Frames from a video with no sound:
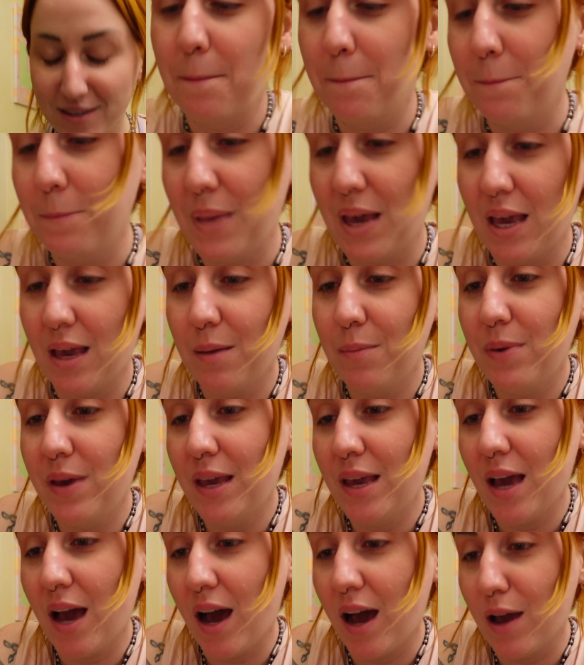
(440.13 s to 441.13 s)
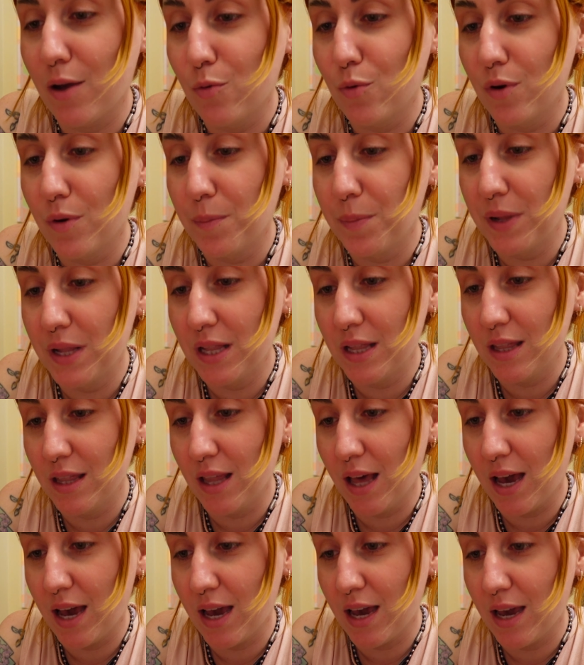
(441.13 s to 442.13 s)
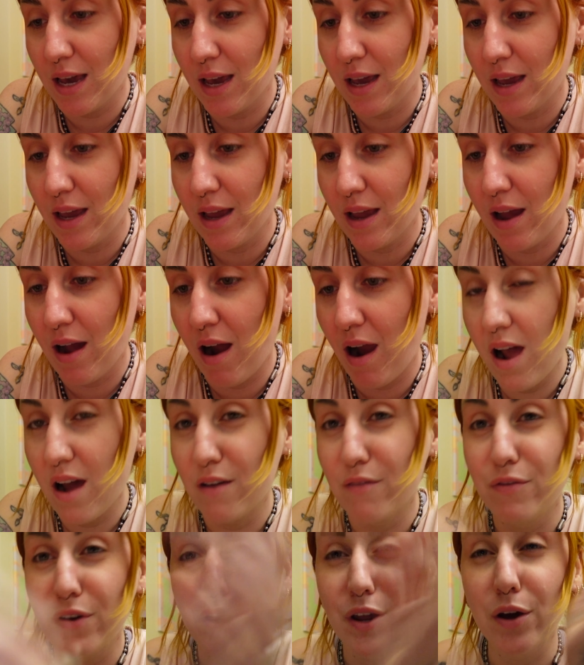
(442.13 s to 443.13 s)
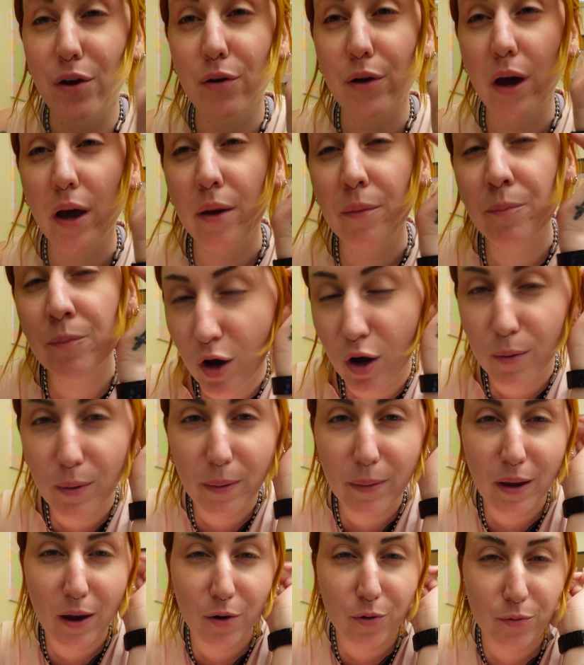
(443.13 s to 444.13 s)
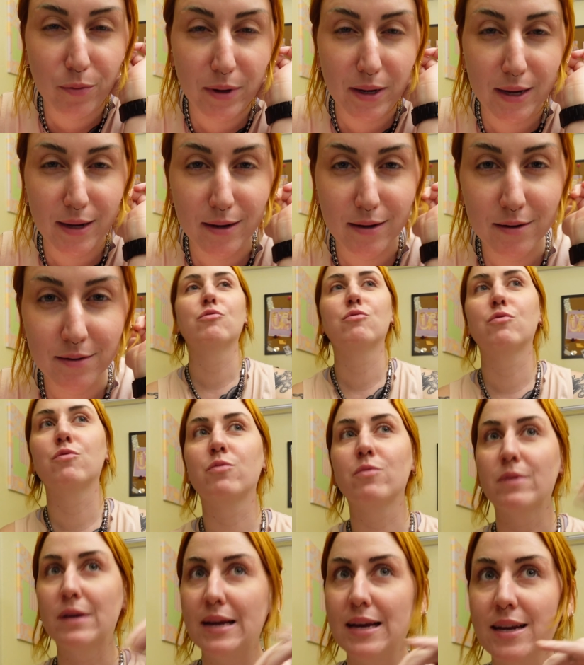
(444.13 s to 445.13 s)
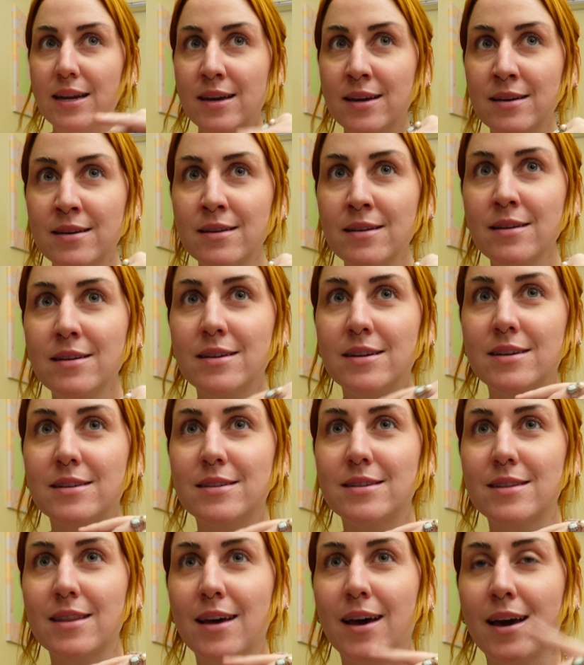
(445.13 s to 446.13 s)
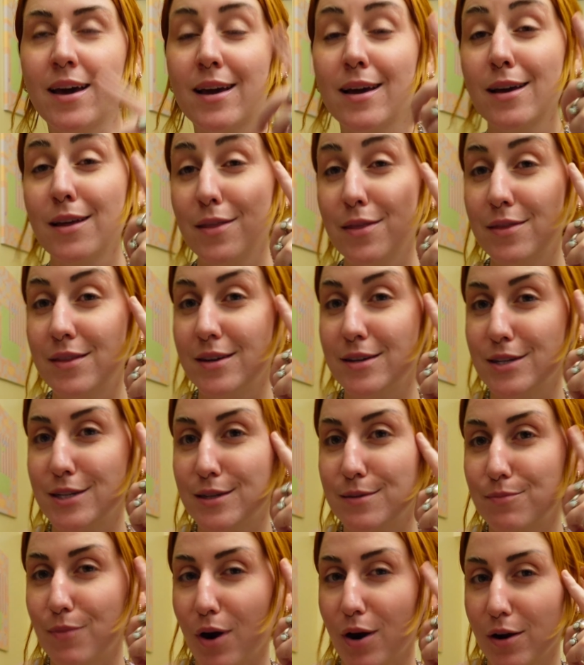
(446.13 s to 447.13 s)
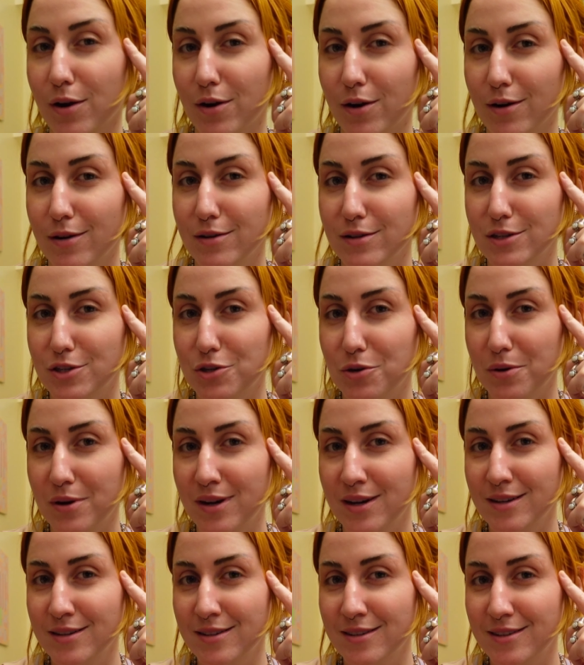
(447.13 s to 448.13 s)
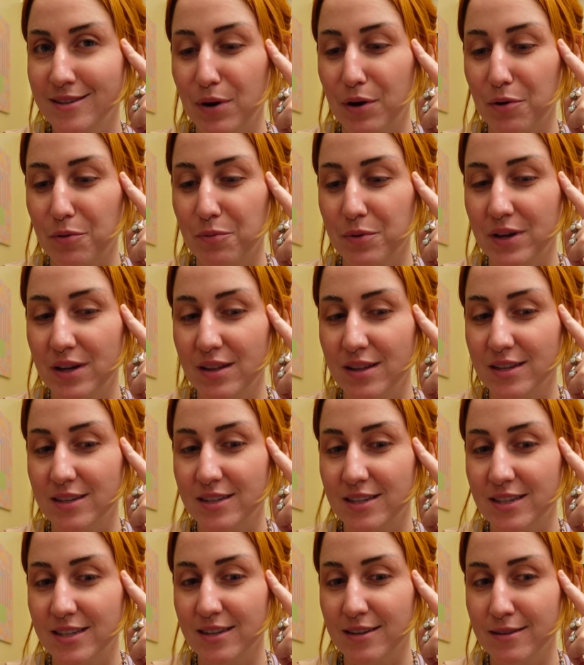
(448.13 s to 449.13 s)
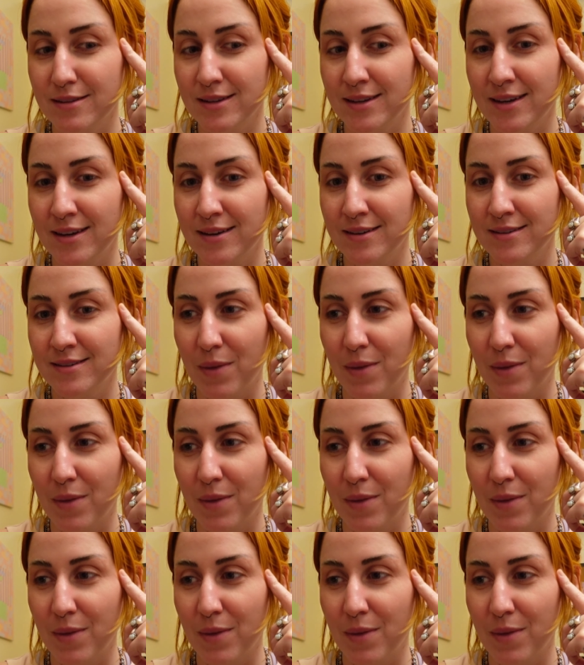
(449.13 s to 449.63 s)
Maybe I will play a video game, or maybe I'll read. Reading is like the smart girl choice, but realistically,